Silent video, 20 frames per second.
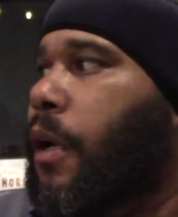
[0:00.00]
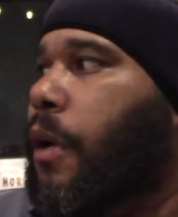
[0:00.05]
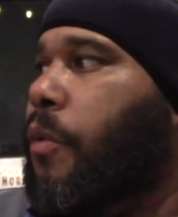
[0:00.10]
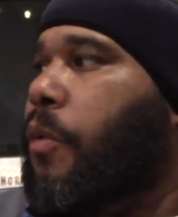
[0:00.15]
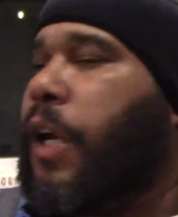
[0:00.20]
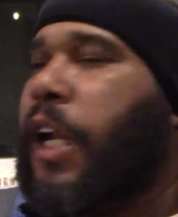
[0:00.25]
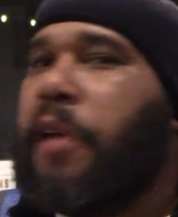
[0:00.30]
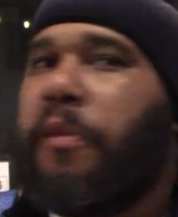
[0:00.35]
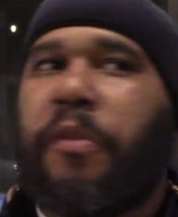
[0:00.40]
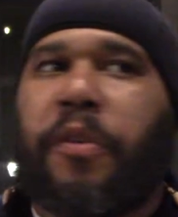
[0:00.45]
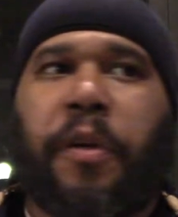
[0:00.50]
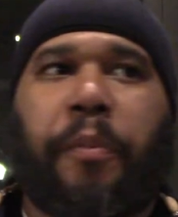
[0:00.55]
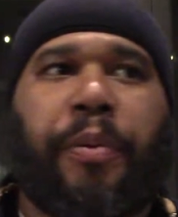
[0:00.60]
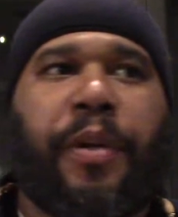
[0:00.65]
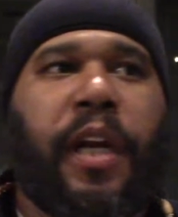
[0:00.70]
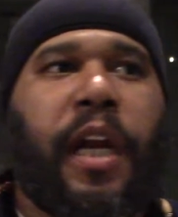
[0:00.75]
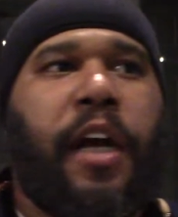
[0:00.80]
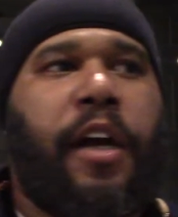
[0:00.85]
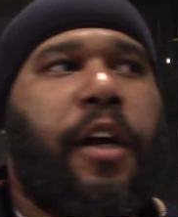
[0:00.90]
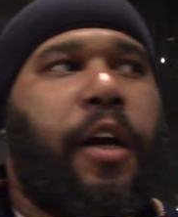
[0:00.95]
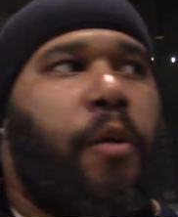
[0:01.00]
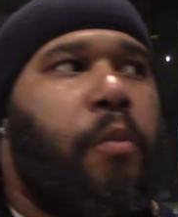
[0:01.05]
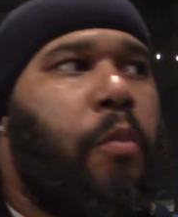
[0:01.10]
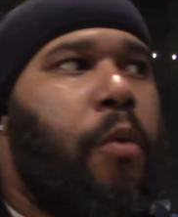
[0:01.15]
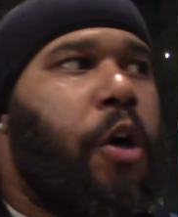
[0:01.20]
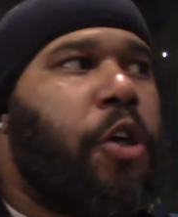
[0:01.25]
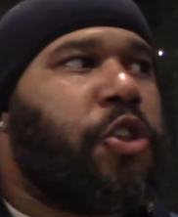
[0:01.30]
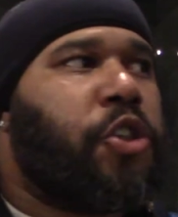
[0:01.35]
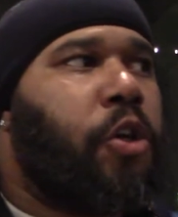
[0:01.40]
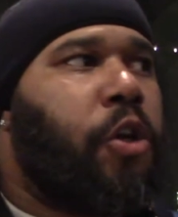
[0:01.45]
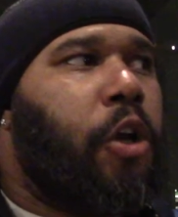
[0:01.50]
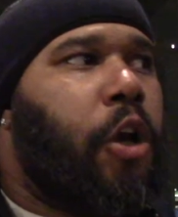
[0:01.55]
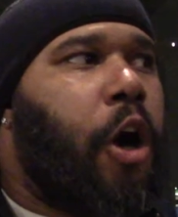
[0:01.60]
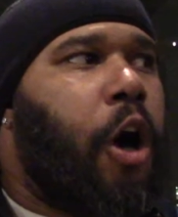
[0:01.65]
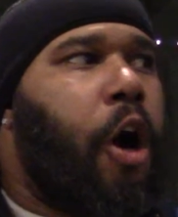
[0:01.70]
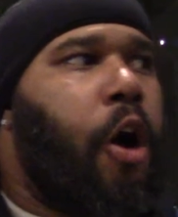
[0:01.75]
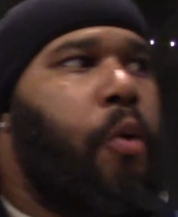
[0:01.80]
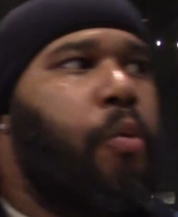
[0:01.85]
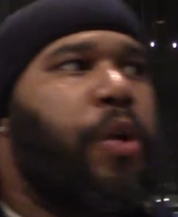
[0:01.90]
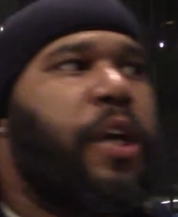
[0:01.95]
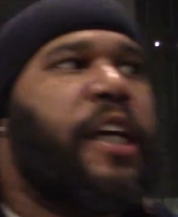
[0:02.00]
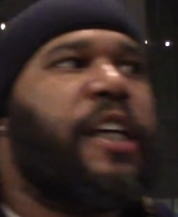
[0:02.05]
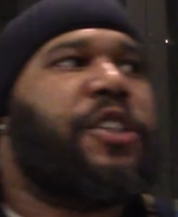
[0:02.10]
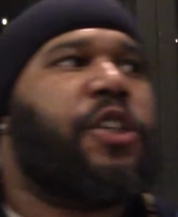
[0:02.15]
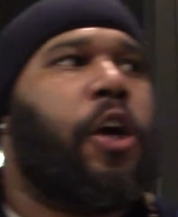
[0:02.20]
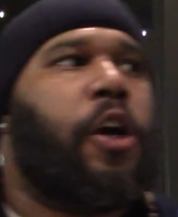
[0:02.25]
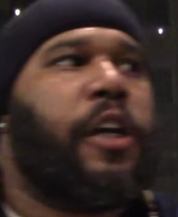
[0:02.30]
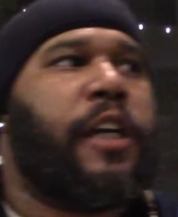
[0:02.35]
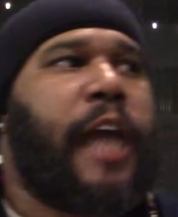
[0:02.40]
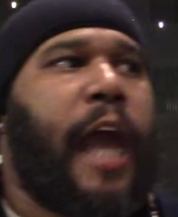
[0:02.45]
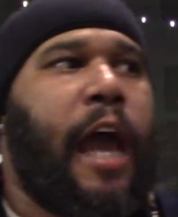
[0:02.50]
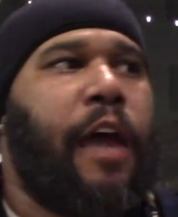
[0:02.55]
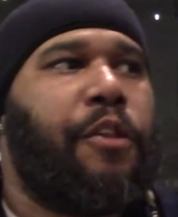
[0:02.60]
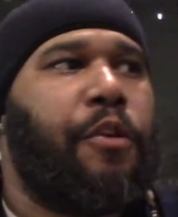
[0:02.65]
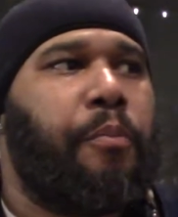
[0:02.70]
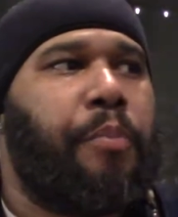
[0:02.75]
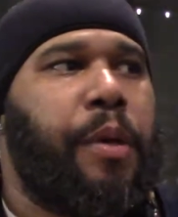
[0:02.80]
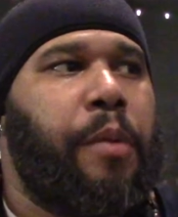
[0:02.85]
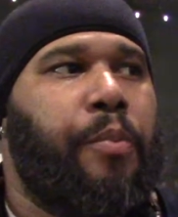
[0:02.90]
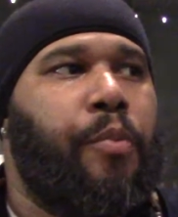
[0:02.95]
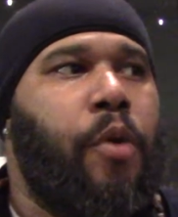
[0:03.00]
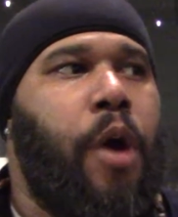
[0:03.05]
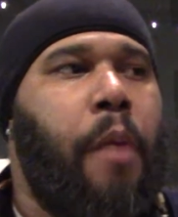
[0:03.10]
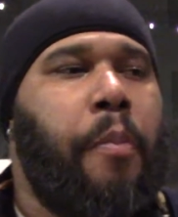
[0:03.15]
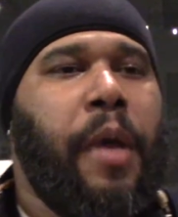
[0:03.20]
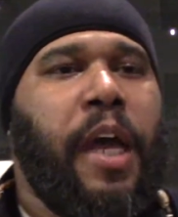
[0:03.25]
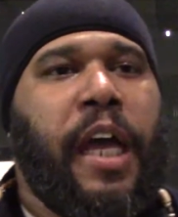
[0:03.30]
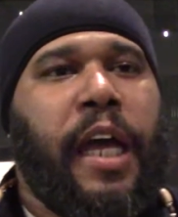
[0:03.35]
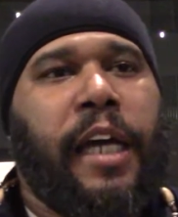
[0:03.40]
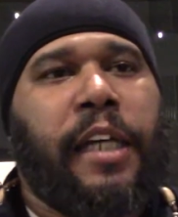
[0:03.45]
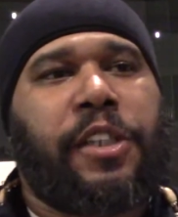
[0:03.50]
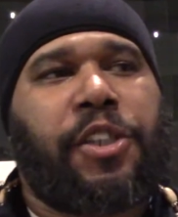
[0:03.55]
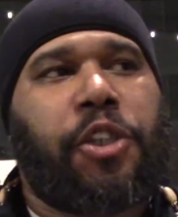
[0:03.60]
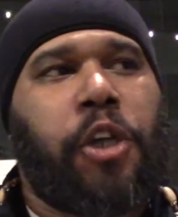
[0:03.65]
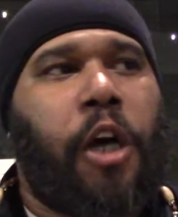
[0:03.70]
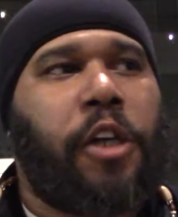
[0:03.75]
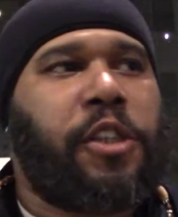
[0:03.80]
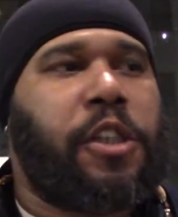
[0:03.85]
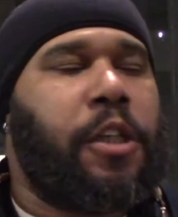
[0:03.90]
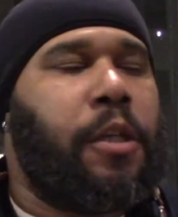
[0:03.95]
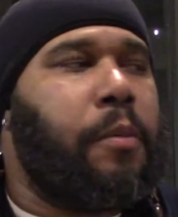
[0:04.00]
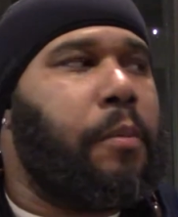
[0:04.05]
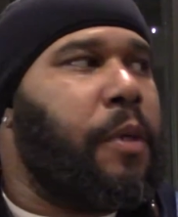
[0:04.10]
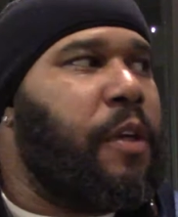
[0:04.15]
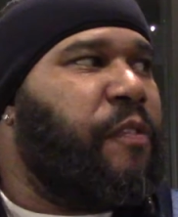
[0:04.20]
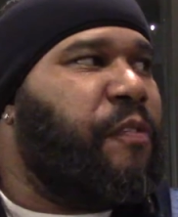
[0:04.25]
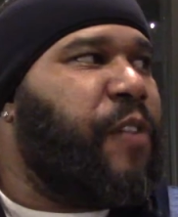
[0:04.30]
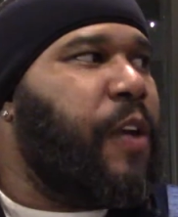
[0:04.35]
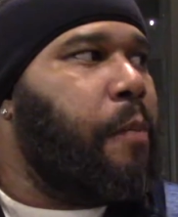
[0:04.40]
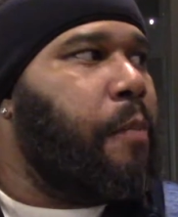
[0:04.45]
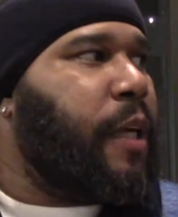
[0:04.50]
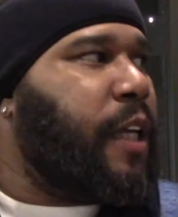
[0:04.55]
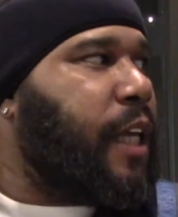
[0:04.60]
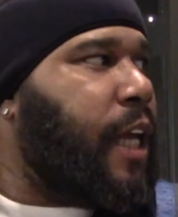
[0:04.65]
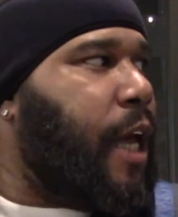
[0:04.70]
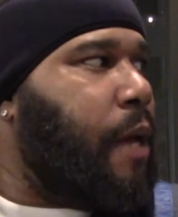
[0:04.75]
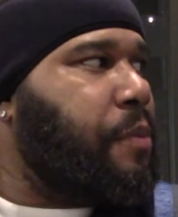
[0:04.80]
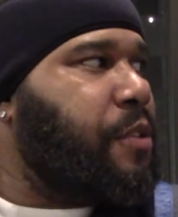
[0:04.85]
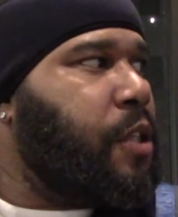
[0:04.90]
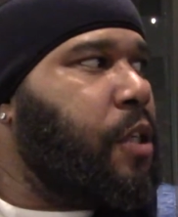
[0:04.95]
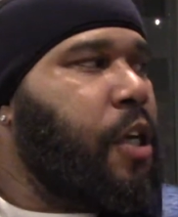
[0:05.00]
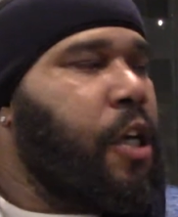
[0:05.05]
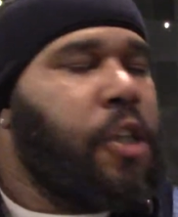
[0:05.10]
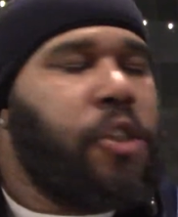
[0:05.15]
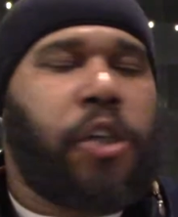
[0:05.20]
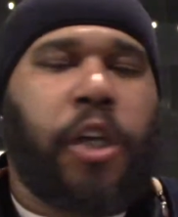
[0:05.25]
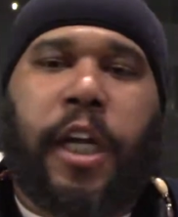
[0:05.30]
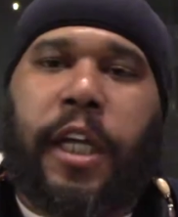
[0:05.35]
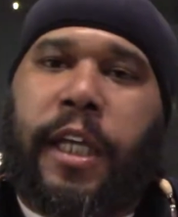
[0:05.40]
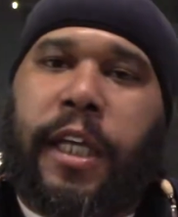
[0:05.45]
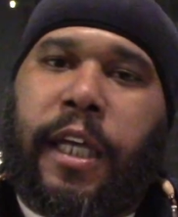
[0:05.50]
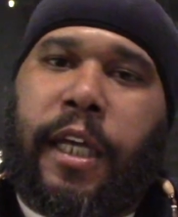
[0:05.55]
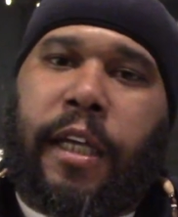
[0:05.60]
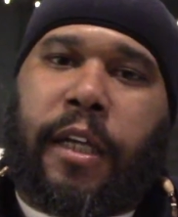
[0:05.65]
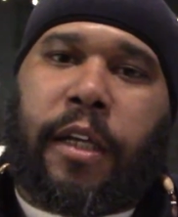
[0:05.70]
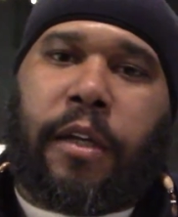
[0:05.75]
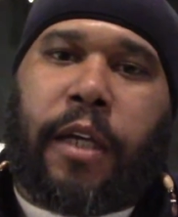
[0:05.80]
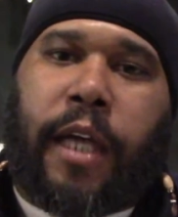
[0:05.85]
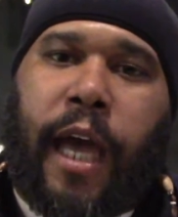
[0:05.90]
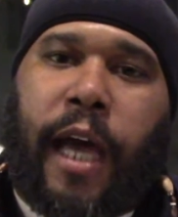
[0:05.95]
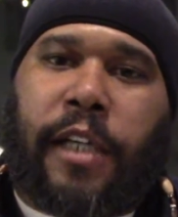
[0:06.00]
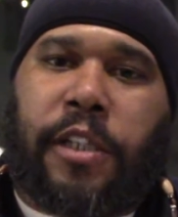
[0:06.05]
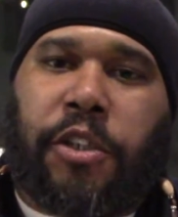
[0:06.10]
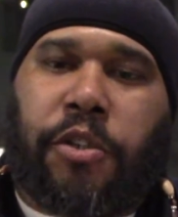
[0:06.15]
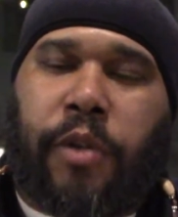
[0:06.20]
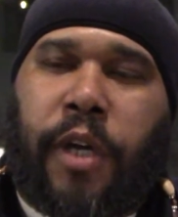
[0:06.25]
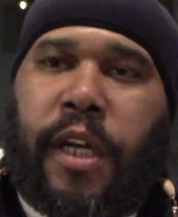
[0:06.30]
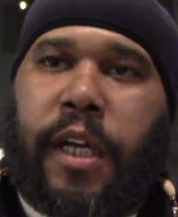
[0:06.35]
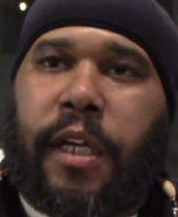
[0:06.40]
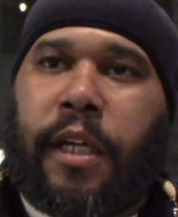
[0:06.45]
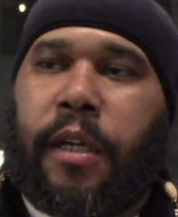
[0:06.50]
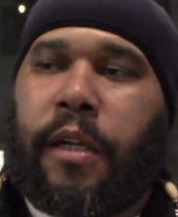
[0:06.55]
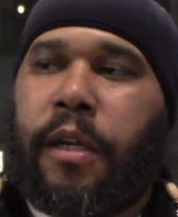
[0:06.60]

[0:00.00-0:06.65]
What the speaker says: When they declare their martial law, when they start gathering people up and tossing them into FEMA camps so they can get castrated,